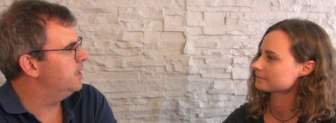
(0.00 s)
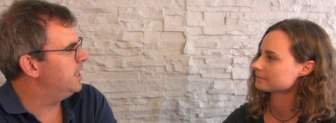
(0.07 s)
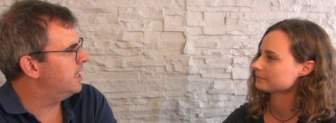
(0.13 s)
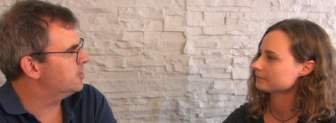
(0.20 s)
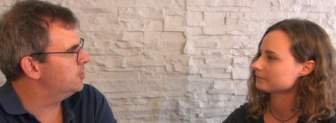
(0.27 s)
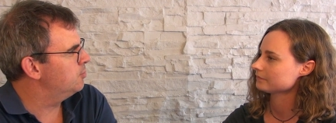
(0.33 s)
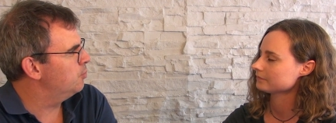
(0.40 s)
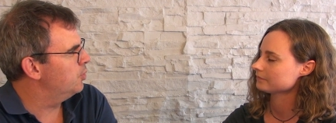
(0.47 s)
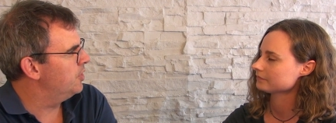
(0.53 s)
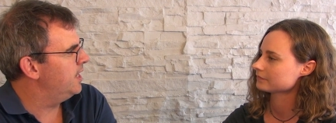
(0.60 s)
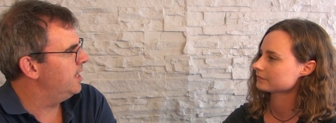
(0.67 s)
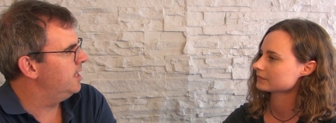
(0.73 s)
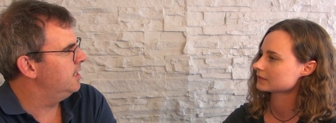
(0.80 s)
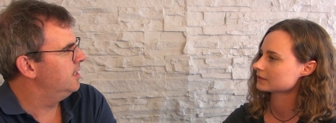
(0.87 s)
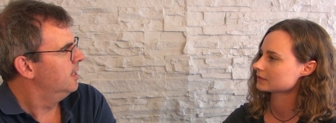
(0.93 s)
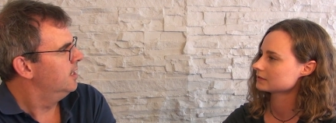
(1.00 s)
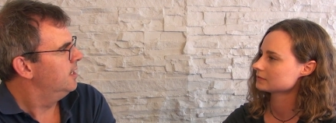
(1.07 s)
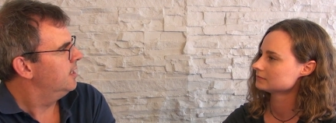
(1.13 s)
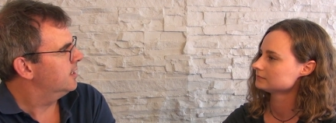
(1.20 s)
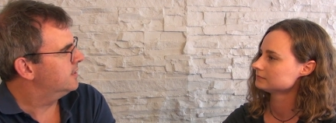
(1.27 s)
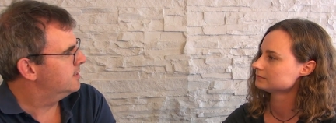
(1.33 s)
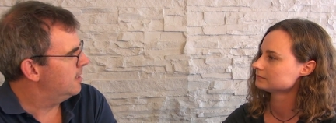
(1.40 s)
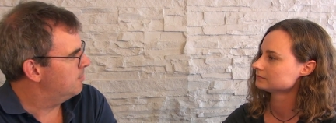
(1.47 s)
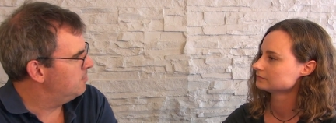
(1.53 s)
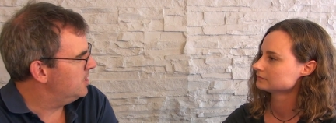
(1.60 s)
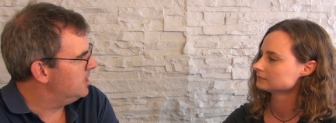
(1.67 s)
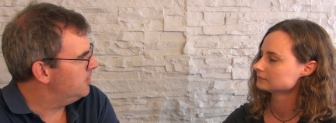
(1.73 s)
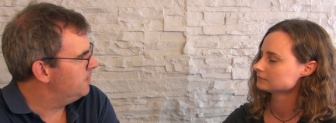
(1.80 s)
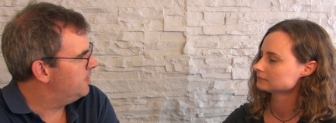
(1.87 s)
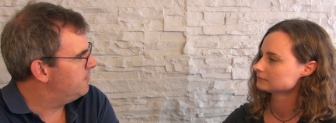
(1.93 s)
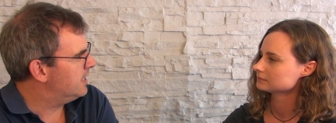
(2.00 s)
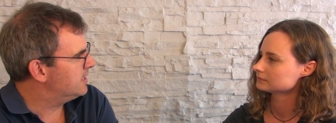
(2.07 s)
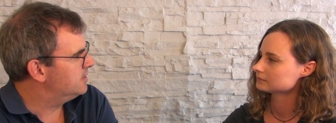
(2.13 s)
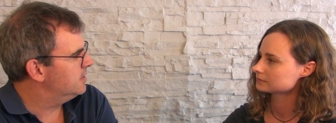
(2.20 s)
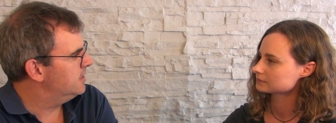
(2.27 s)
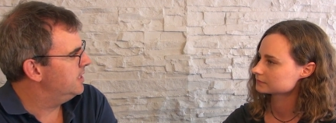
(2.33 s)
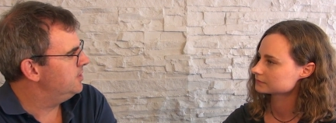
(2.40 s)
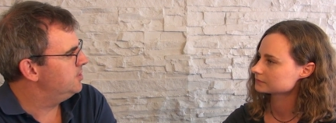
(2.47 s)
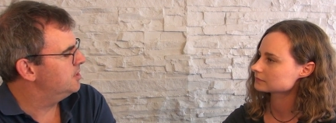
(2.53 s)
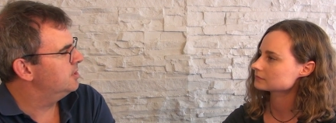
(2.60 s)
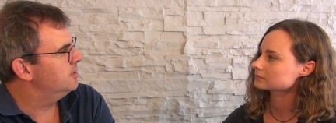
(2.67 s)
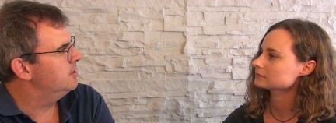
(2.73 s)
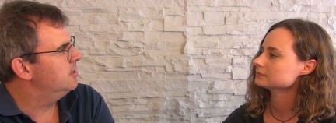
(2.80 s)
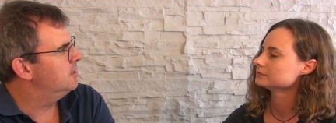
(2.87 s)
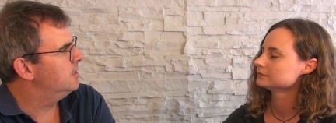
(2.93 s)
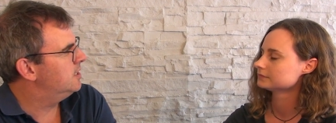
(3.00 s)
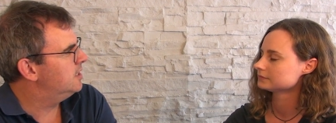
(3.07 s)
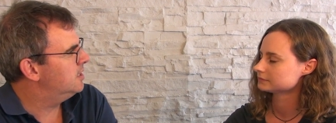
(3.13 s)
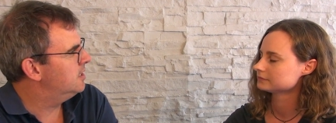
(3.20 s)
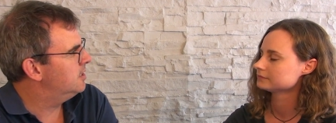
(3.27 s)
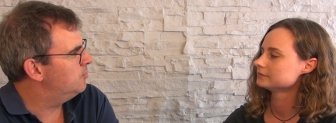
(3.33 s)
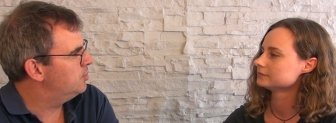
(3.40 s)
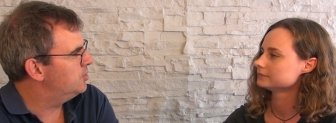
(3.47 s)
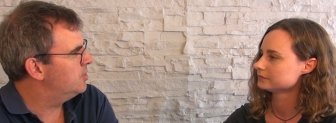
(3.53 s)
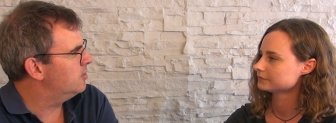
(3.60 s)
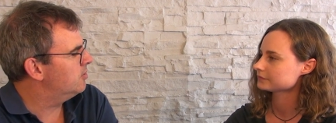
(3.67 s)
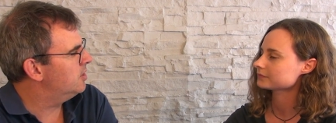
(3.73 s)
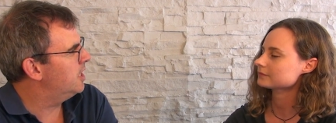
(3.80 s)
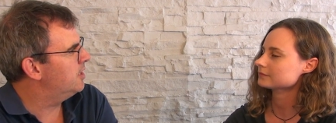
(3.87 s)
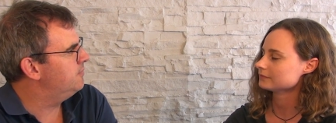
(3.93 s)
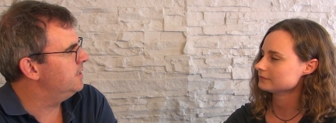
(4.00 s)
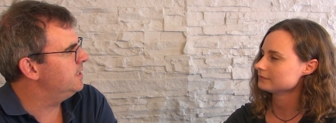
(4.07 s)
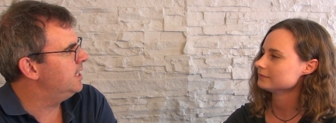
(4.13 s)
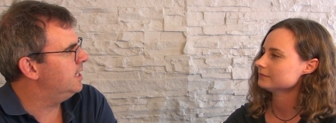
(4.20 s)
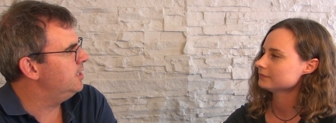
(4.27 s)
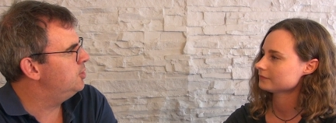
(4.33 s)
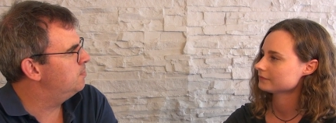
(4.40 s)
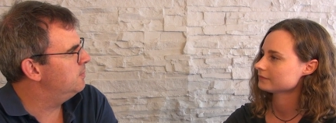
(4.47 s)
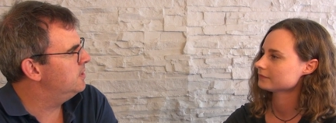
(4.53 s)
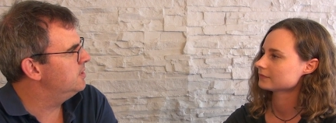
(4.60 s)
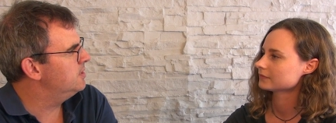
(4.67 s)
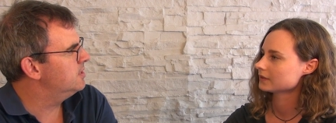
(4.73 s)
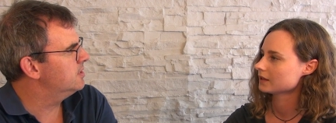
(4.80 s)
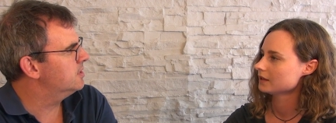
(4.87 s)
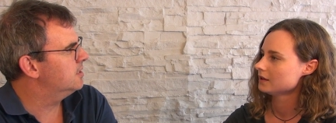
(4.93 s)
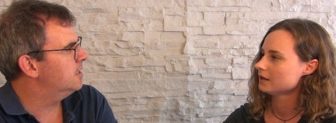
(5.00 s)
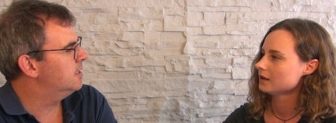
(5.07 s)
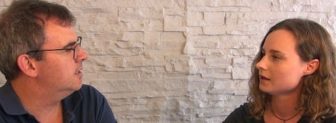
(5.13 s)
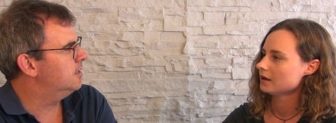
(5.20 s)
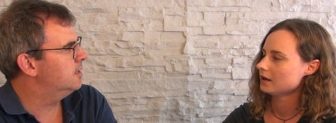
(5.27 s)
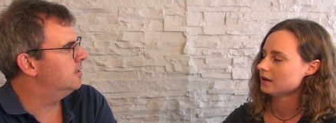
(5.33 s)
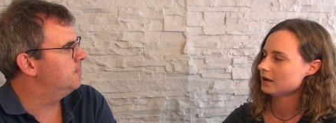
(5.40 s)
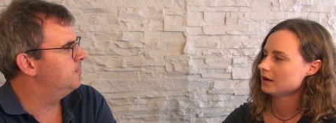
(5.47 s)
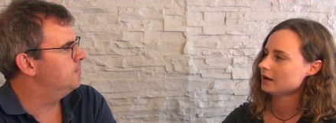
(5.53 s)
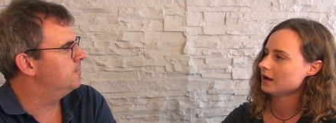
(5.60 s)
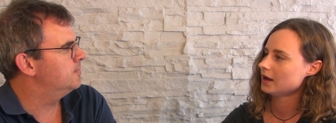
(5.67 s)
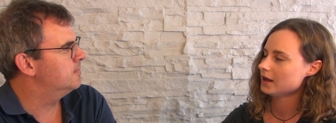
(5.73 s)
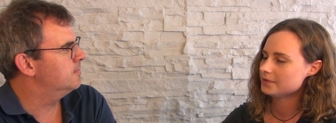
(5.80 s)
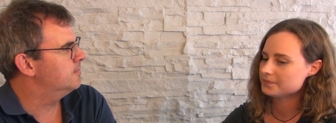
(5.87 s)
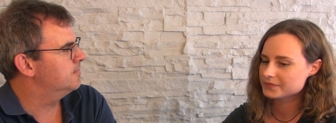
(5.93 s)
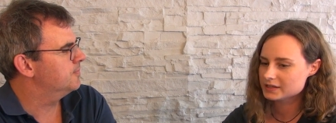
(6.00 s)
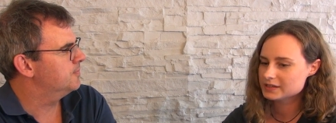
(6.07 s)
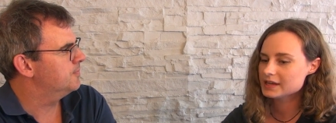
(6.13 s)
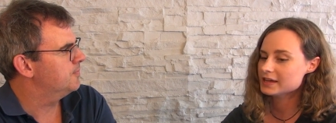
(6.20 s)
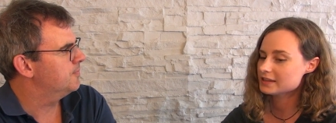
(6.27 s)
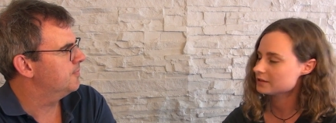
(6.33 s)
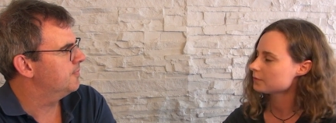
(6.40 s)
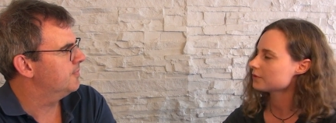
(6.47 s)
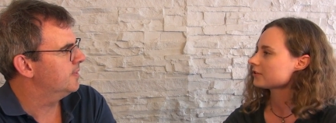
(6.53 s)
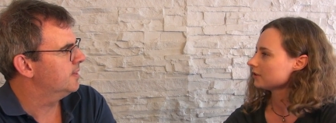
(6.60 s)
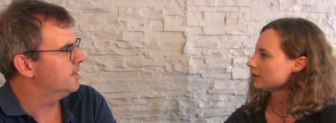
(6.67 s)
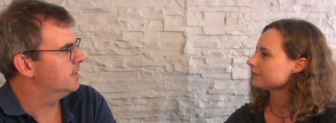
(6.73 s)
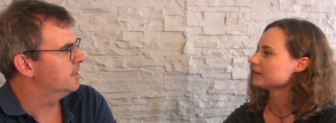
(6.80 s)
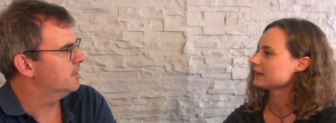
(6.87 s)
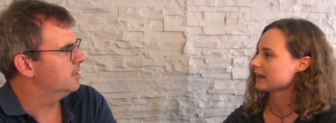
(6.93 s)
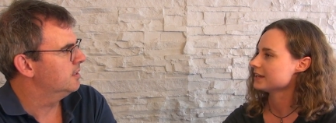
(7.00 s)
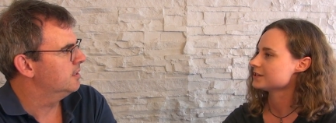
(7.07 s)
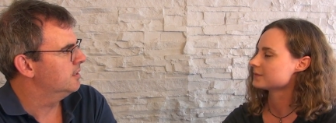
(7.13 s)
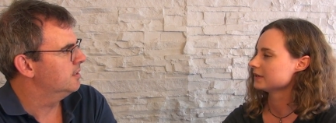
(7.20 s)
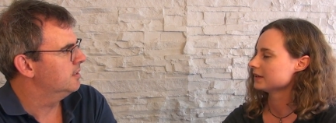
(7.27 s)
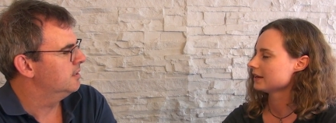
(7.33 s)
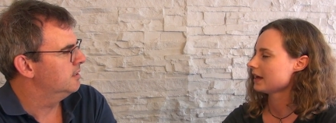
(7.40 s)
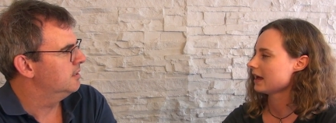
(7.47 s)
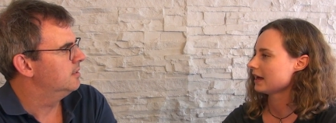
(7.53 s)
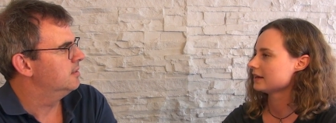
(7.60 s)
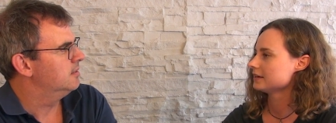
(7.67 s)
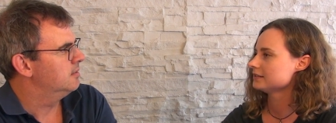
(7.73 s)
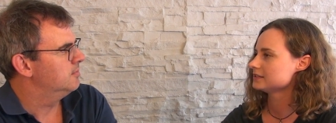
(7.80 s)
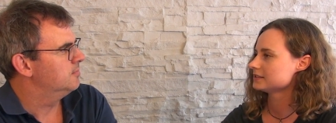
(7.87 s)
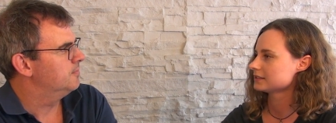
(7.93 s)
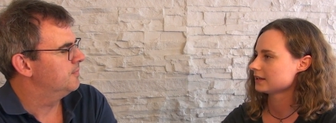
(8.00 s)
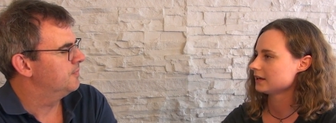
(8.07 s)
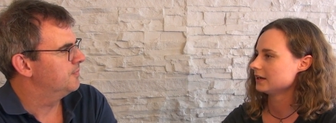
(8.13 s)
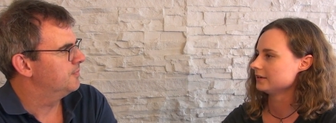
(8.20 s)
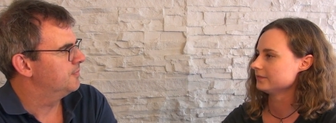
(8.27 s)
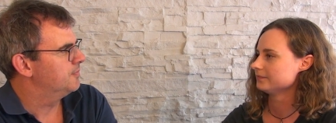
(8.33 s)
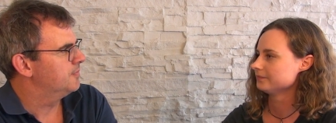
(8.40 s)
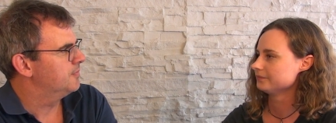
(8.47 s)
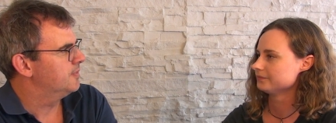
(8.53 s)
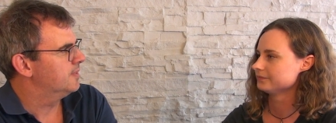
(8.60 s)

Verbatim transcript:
Speaker 1: reaction? Were they accepting of the vaccination? Uh, was there a lot of engagement? Uh,
Speaker 2: um, yeah, there was a lot of engagement and, um,